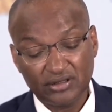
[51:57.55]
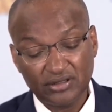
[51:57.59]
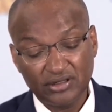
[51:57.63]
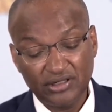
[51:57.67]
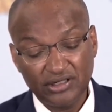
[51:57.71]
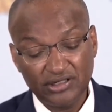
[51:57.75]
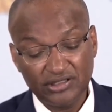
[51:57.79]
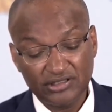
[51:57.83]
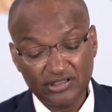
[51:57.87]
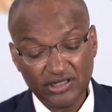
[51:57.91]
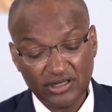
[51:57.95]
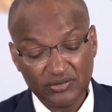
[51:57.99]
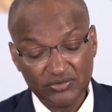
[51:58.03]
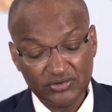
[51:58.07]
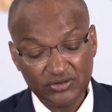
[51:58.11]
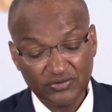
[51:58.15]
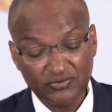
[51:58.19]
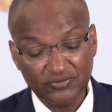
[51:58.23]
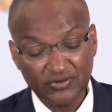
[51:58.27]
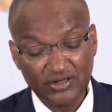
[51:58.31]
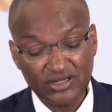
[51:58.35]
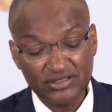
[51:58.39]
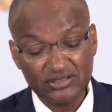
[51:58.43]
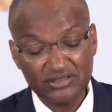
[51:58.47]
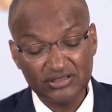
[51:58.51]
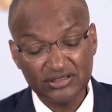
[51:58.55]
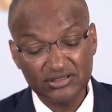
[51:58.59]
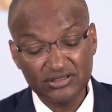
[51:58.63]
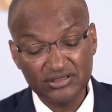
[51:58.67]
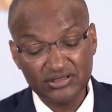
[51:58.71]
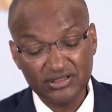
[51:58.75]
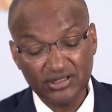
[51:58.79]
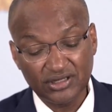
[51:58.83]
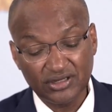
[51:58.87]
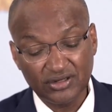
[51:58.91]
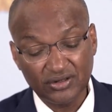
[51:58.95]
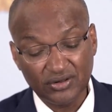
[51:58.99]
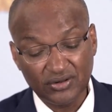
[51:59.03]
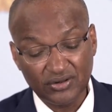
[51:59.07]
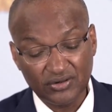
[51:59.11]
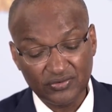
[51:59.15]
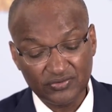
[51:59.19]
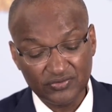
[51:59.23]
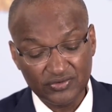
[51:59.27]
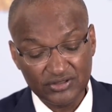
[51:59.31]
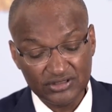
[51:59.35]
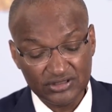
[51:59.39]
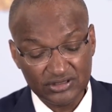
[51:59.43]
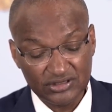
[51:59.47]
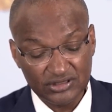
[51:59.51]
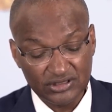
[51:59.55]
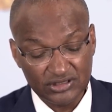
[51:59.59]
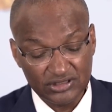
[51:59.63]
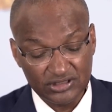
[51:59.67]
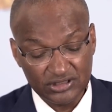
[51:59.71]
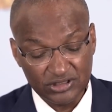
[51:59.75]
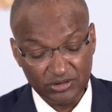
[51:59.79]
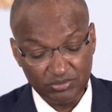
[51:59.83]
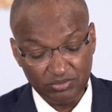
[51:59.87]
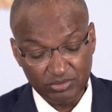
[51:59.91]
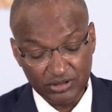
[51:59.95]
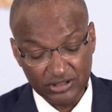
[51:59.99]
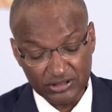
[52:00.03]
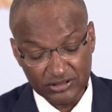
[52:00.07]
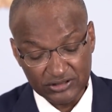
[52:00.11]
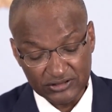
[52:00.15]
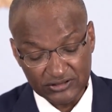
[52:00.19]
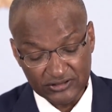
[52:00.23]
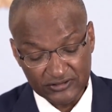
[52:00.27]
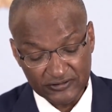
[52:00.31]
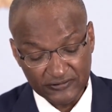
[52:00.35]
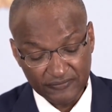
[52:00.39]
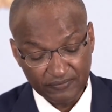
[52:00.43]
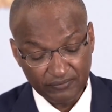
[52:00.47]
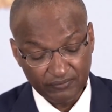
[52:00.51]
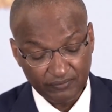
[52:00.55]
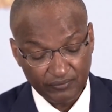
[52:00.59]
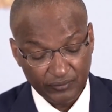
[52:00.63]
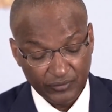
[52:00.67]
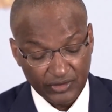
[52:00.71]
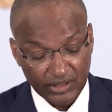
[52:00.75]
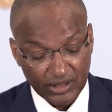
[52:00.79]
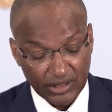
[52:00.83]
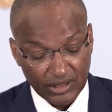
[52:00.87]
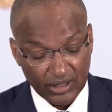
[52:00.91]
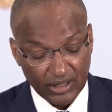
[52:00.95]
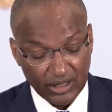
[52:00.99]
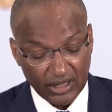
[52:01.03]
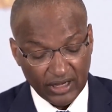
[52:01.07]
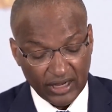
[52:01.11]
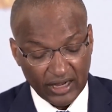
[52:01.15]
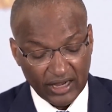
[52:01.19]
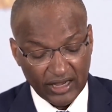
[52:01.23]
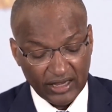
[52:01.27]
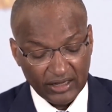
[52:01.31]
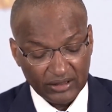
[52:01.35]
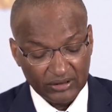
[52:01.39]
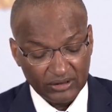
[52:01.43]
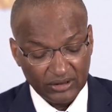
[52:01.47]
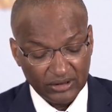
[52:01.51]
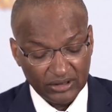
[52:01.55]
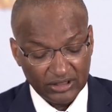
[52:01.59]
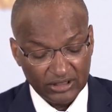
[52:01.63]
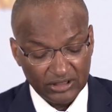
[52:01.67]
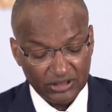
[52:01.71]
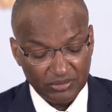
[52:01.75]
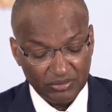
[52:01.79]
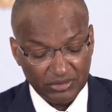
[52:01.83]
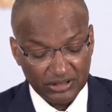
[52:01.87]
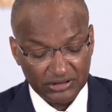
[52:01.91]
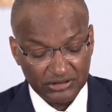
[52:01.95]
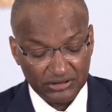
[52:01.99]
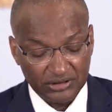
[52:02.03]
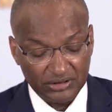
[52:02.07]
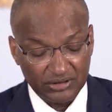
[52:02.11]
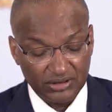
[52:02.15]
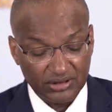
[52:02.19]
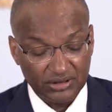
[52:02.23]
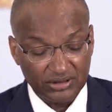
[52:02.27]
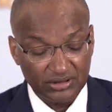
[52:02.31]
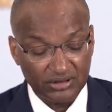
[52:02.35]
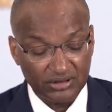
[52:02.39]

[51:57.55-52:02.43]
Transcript: in terms of licensing of these DCPs. I had already mentioned